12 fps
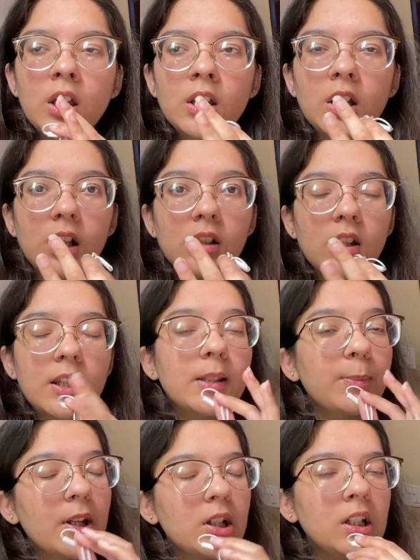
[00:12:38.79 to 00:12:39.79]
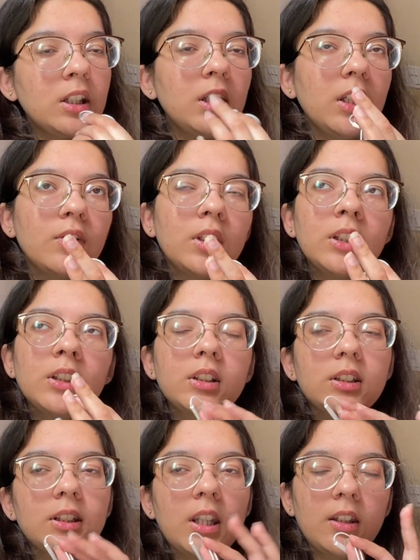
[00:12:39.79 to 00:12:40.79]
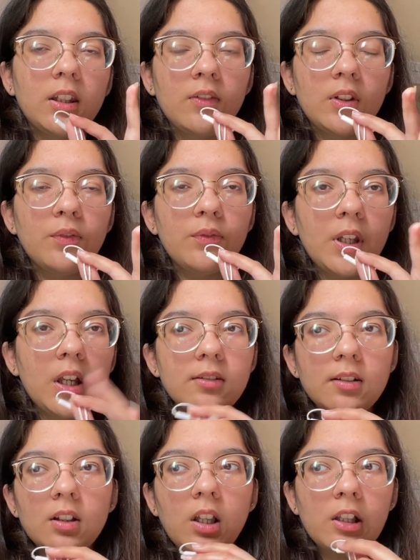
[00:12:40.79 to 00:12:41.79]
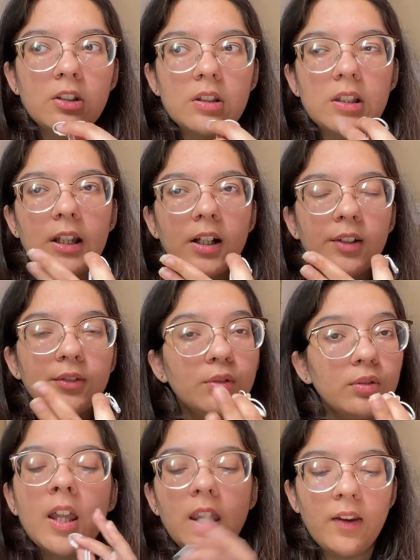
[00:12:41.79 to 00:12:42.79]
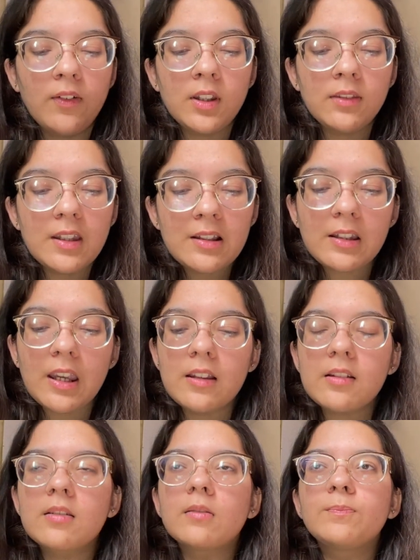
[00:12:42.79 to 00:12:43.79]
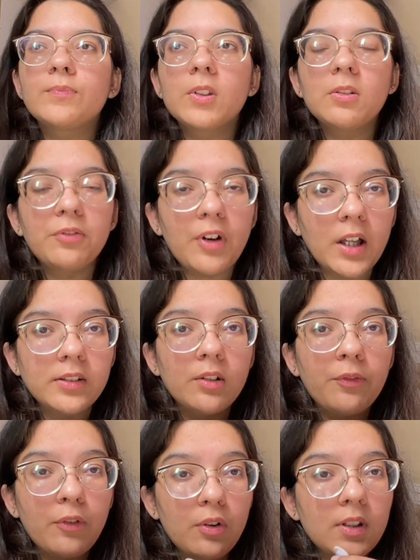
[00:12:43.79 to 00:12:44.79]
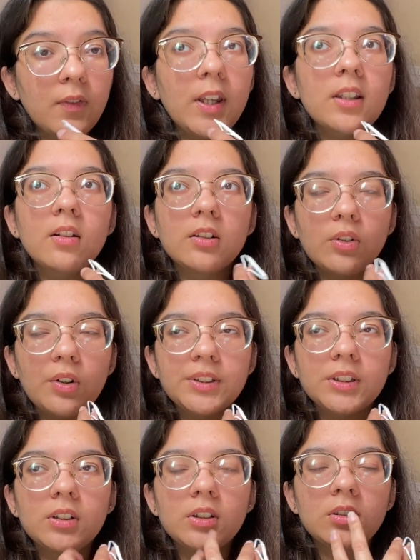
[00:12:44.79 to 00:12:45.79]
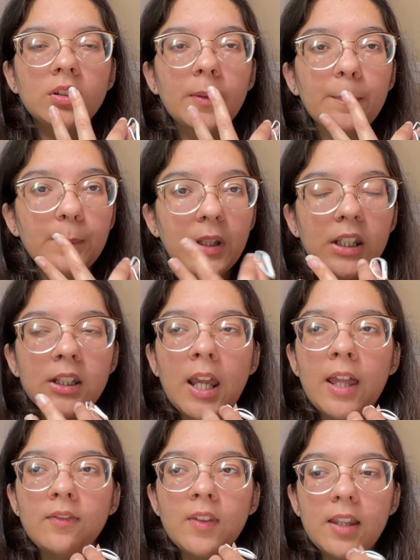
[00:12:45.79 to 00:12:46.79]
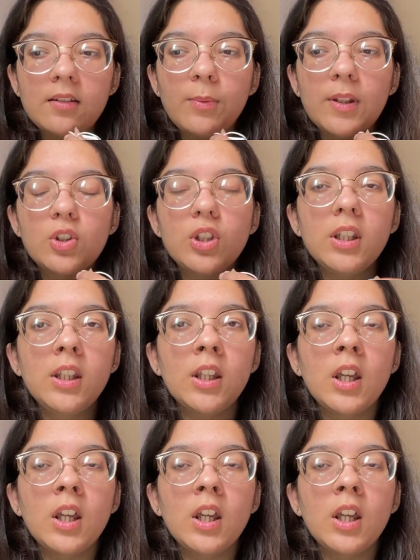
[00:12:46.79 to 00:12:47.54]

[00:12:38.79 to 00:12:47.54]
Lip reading: culture, especially even if we consider cultures like our own. Even in this case, the father force feeds her daughter meat, and that's when she